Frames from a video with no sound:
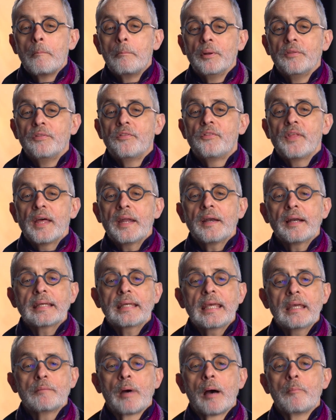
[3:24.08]
But then I
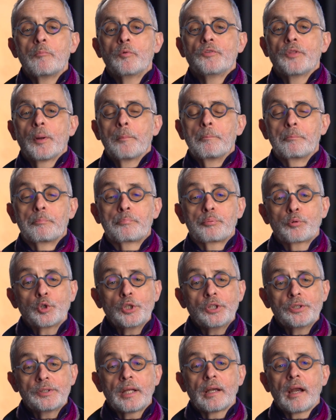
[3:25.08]
came up with a
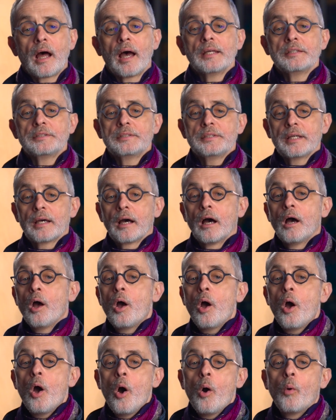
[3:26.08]
brilliant idea.
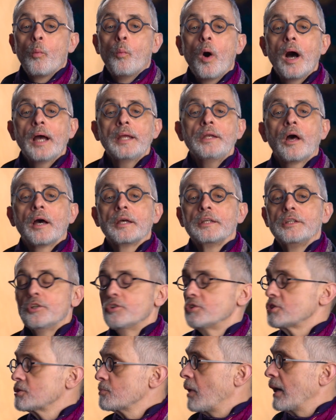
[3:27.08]
Why not
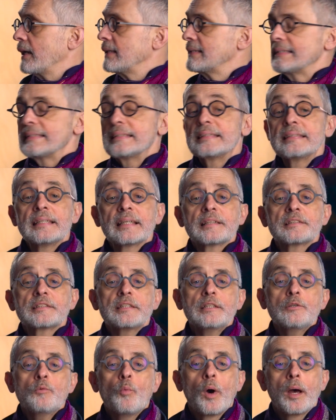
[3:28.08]
use my
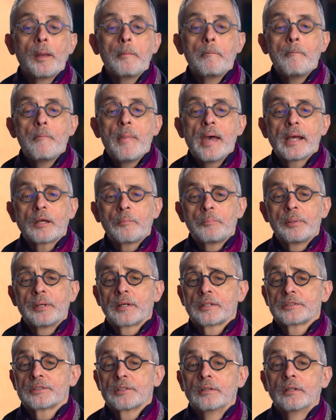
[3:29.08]
61
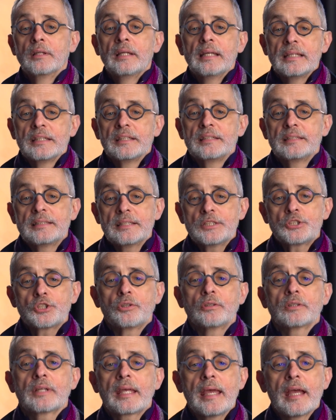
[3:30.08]
megapixel
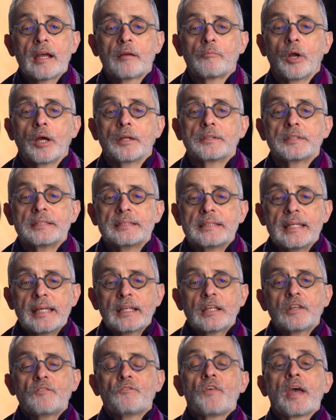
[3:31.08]
digital camera to
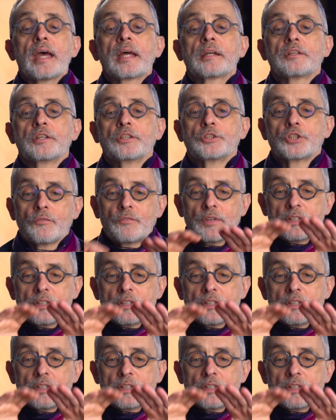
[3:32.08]
take advantage of